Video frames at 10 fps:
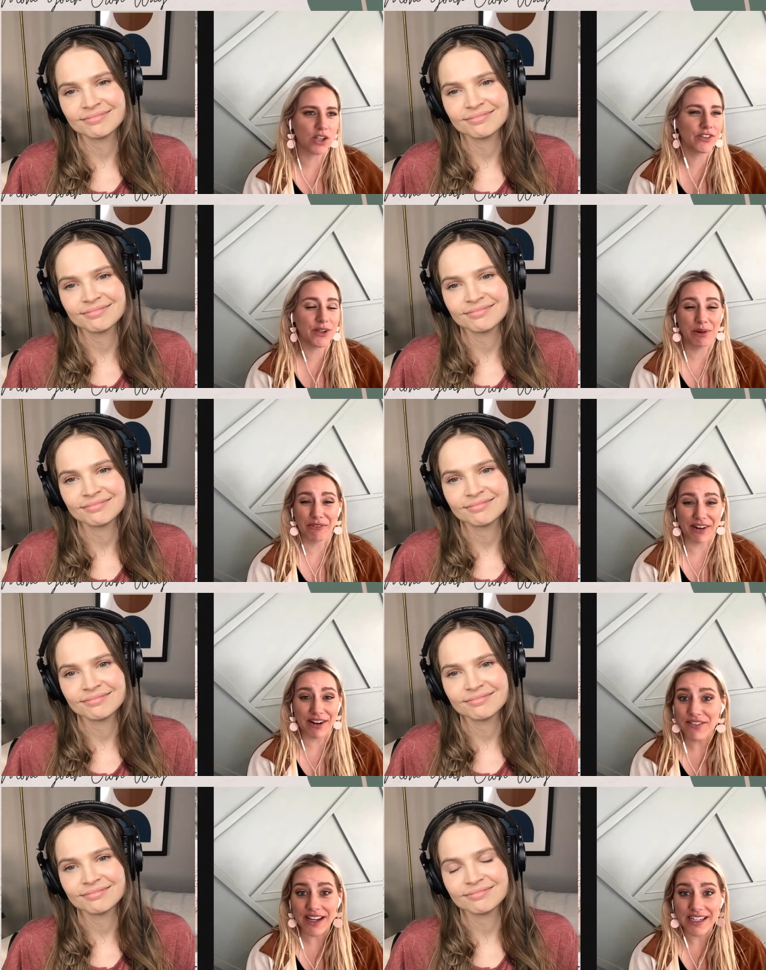Speaker 1: V, we
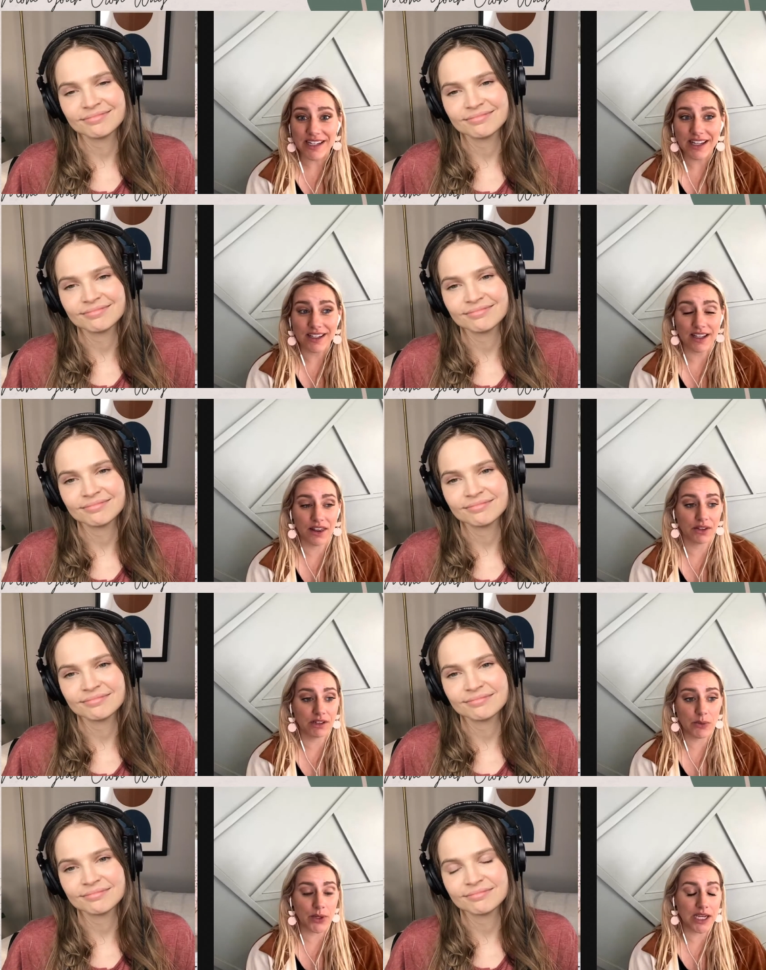renovated it in
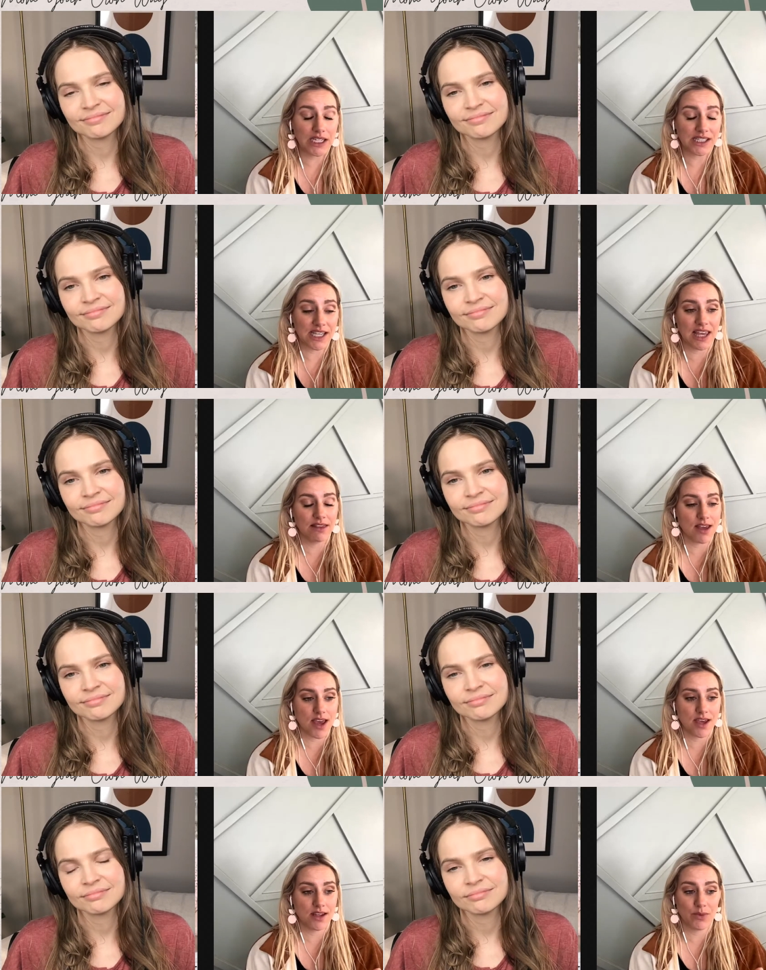three weeks. And
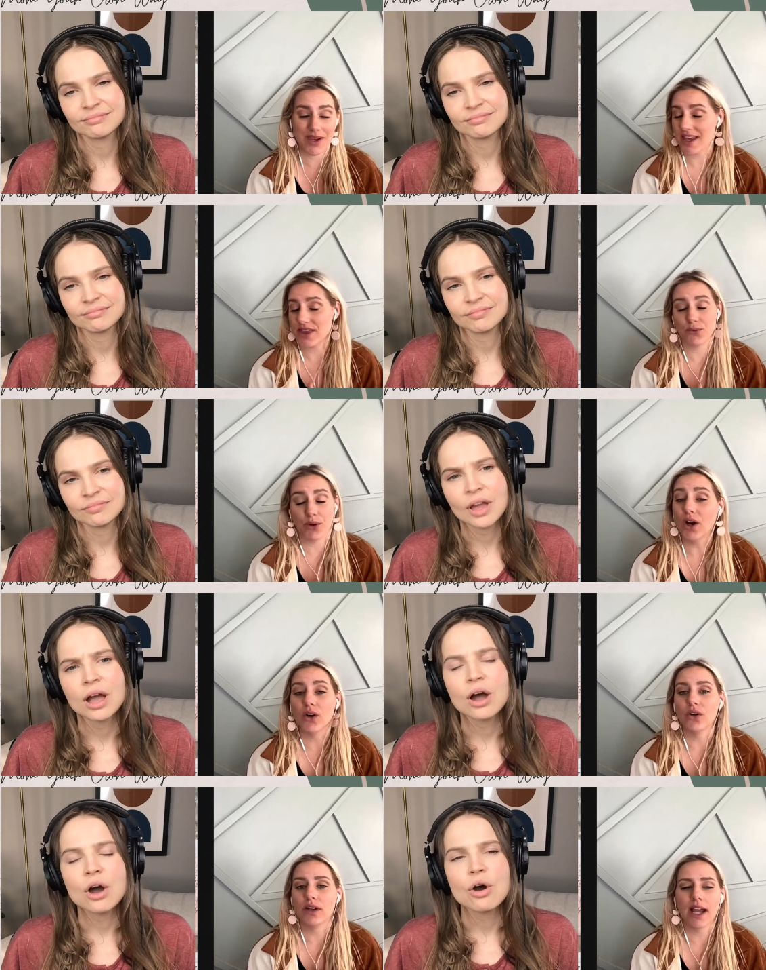then we hit the
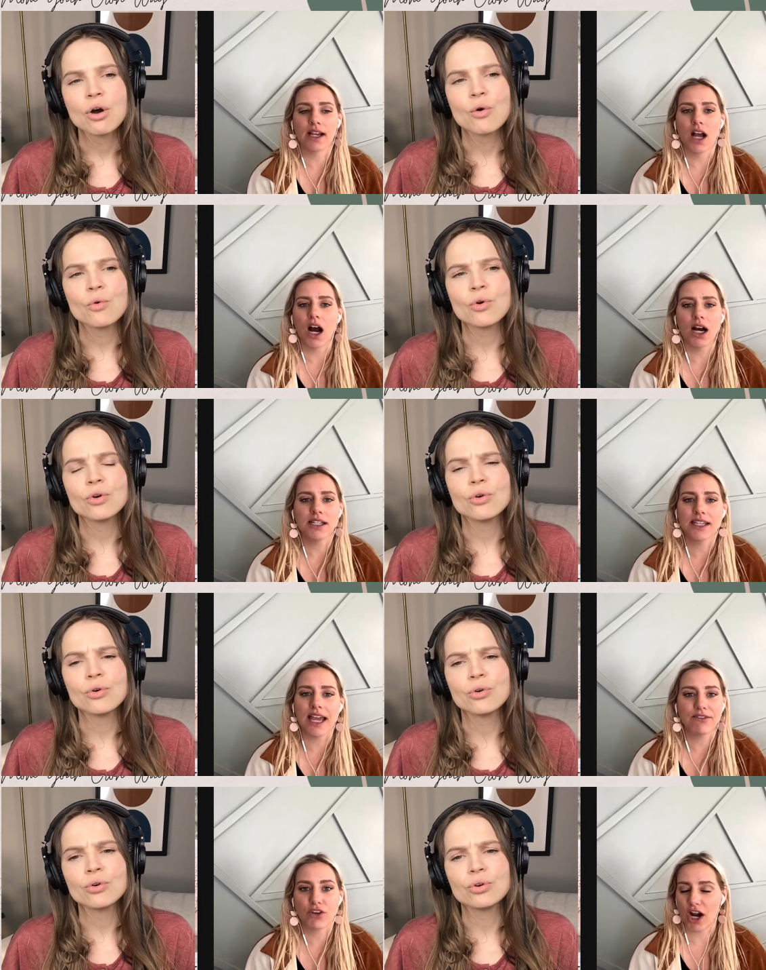road and God
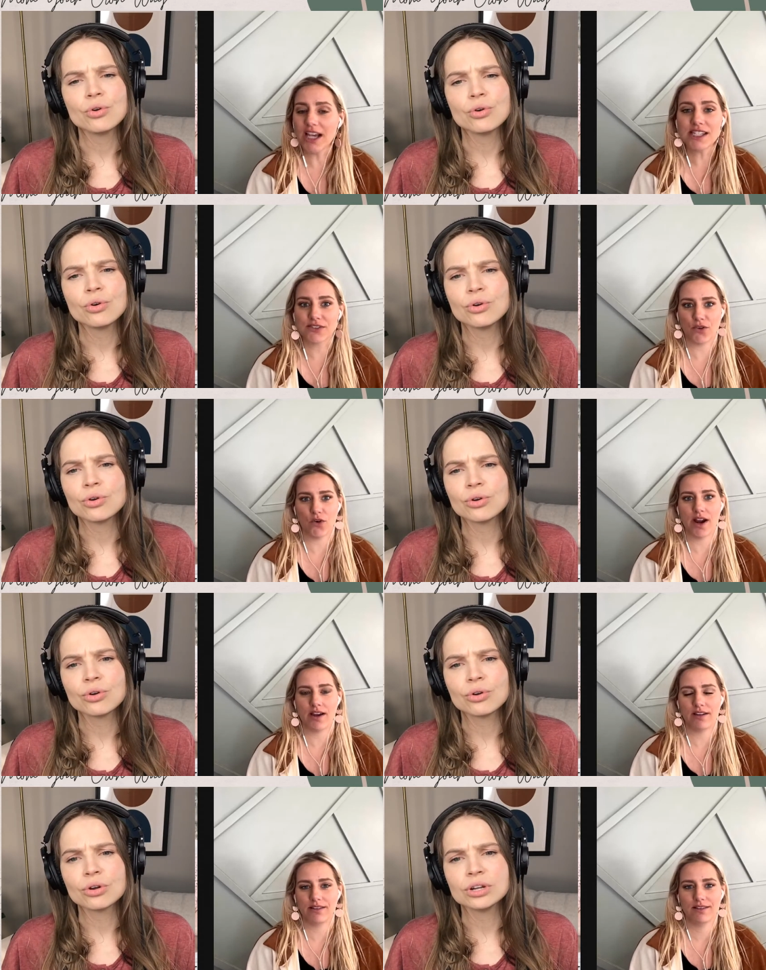gave grace for it.
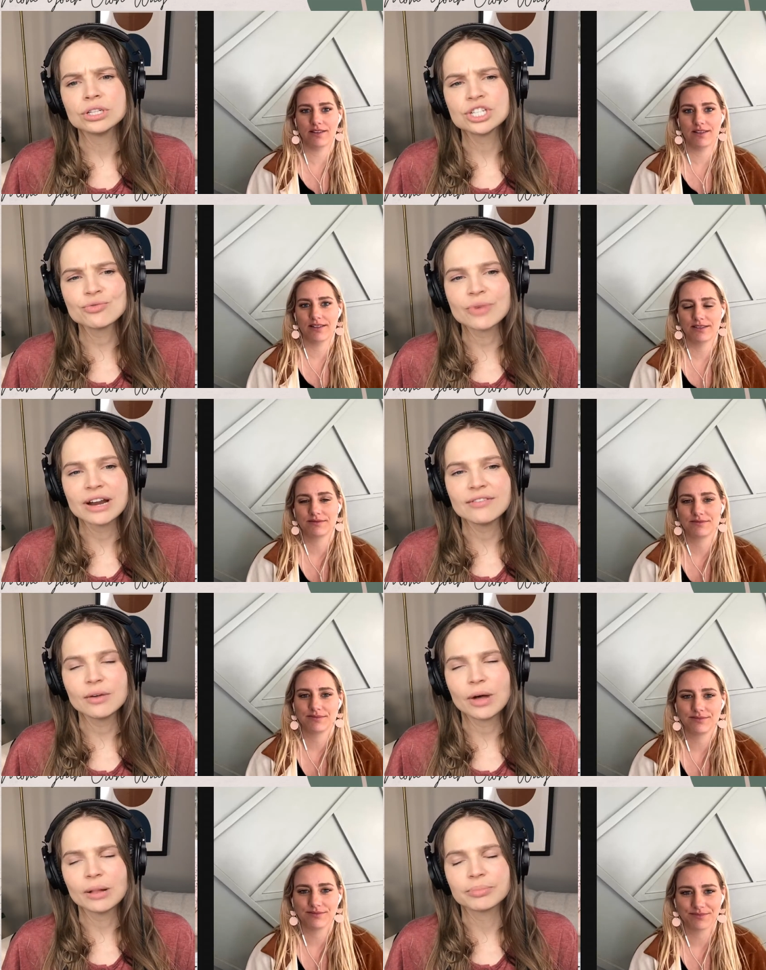
Speaker 2: Did you renovate
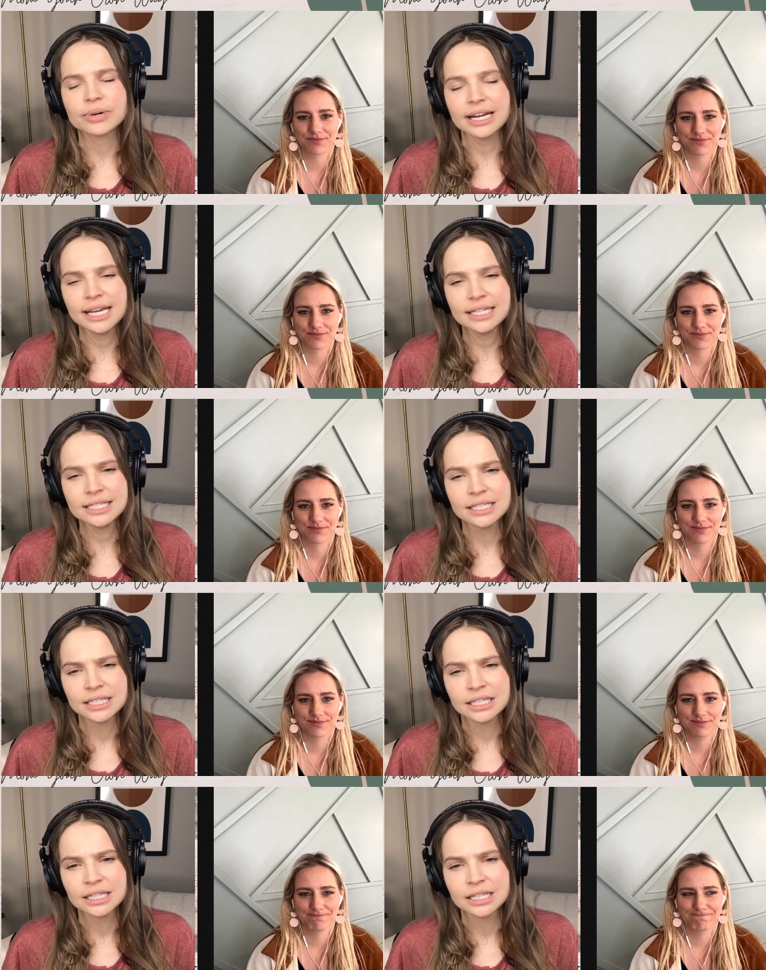while pregnant?
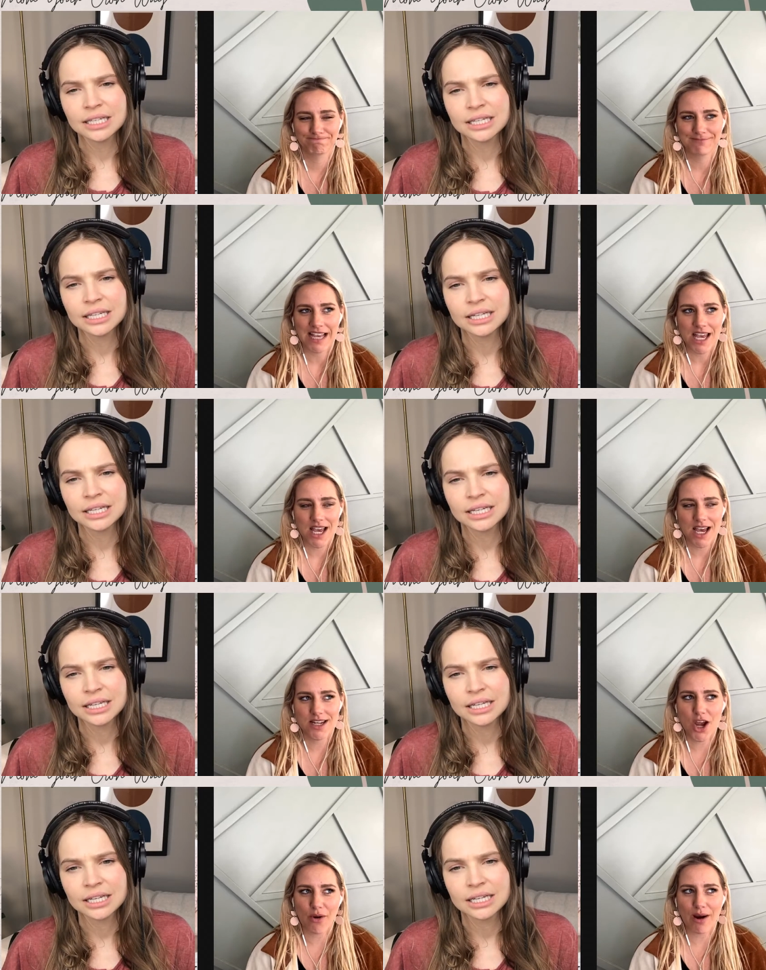
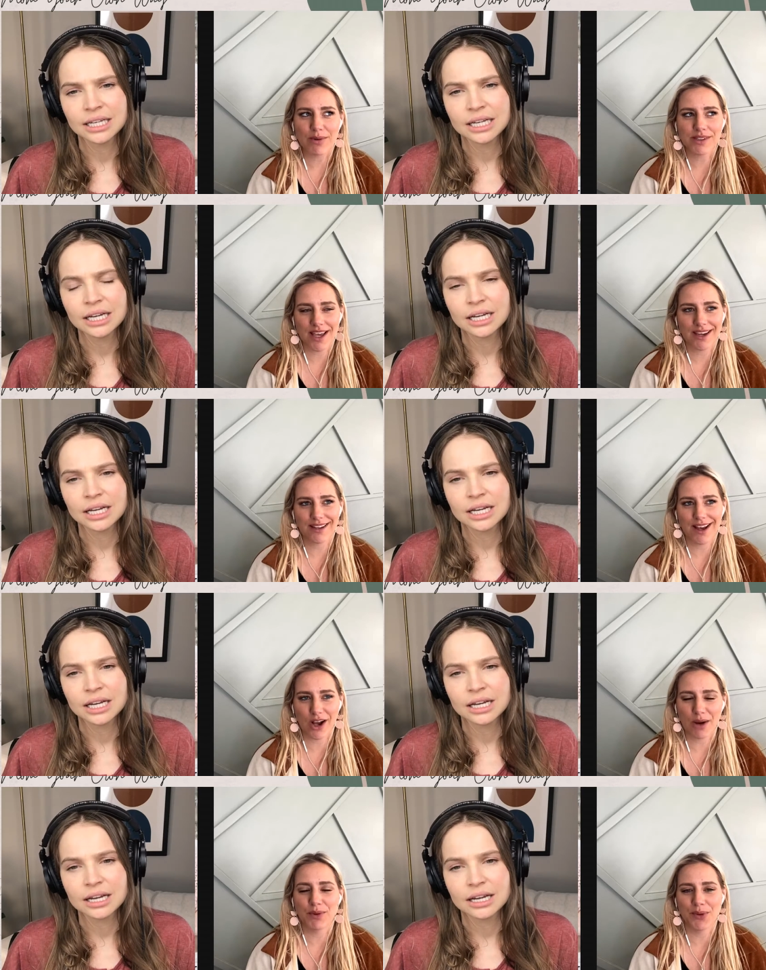
Speaker 1: No, I was like a
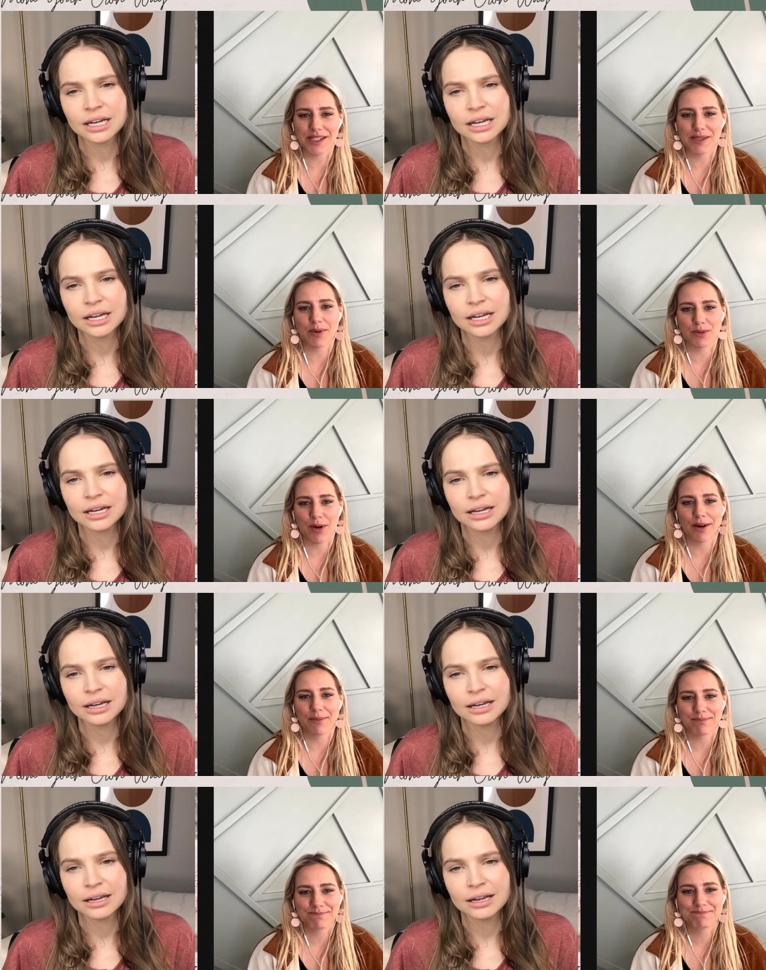couple weeks postpartum.
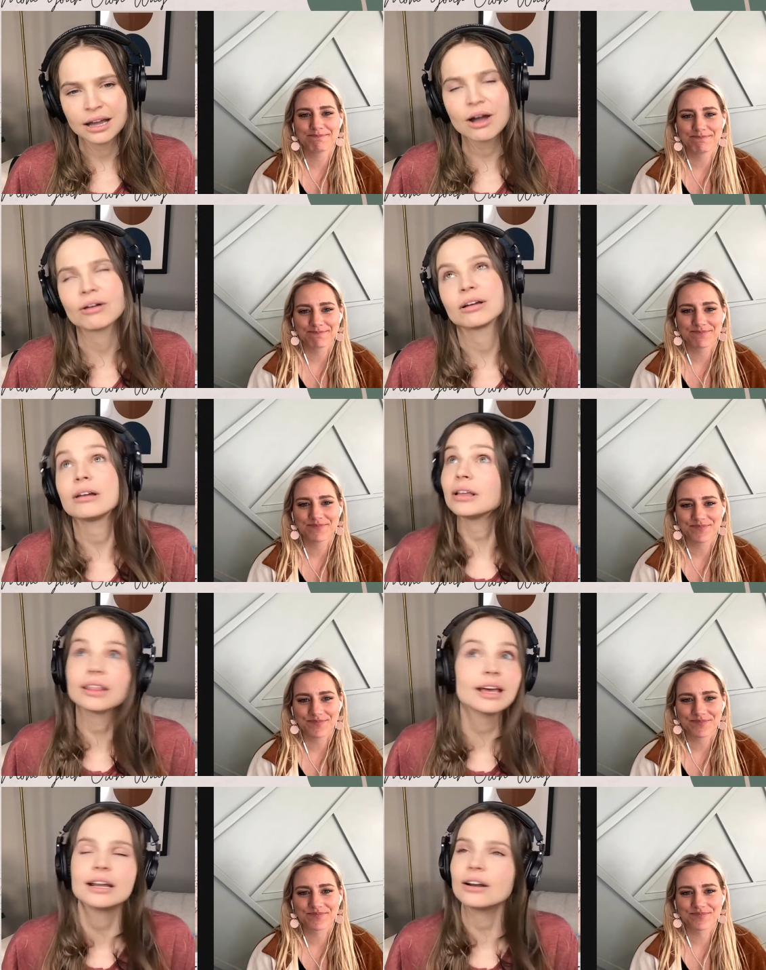Oh,
Speaker 2: I don't